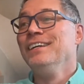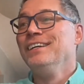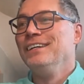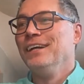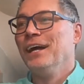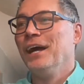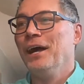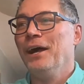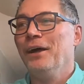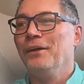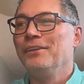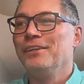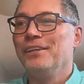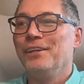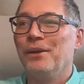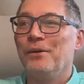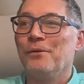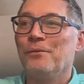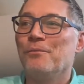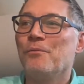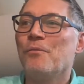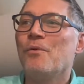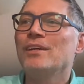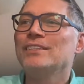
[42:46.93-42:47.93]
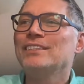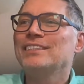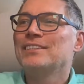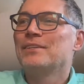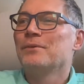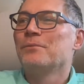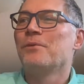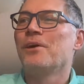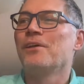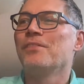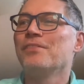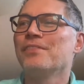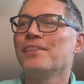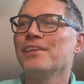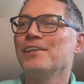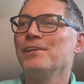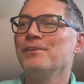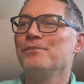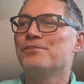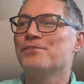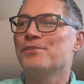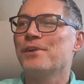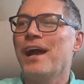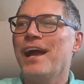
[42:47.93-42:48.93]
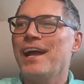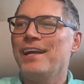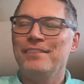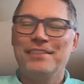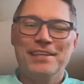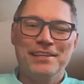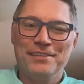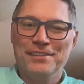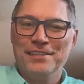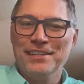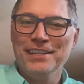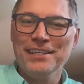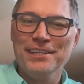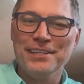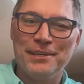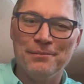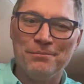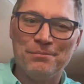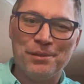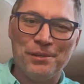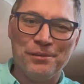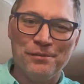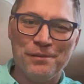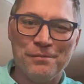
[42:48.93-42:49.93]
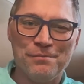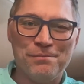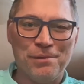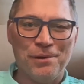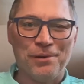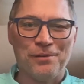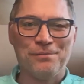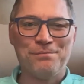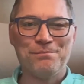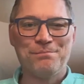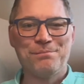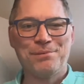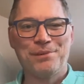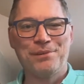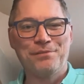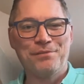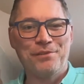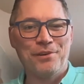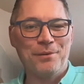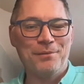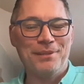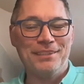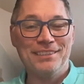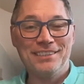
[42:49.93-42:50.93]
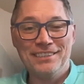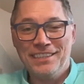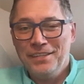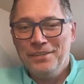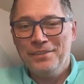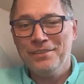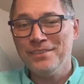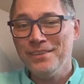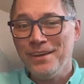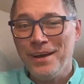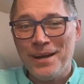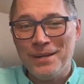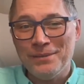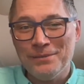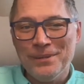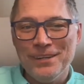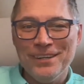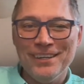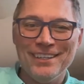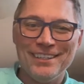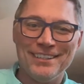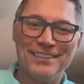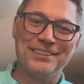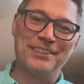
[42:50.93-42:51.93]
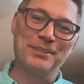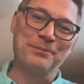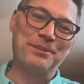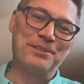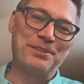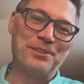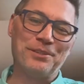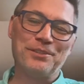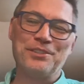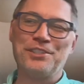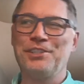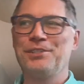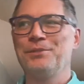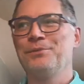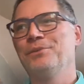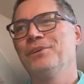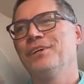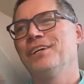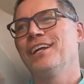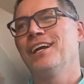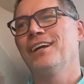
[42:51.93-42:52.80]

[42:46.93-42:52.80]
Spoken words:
What's the one thing you've tried that didn't improve in performance that you thought would, or someone told you would?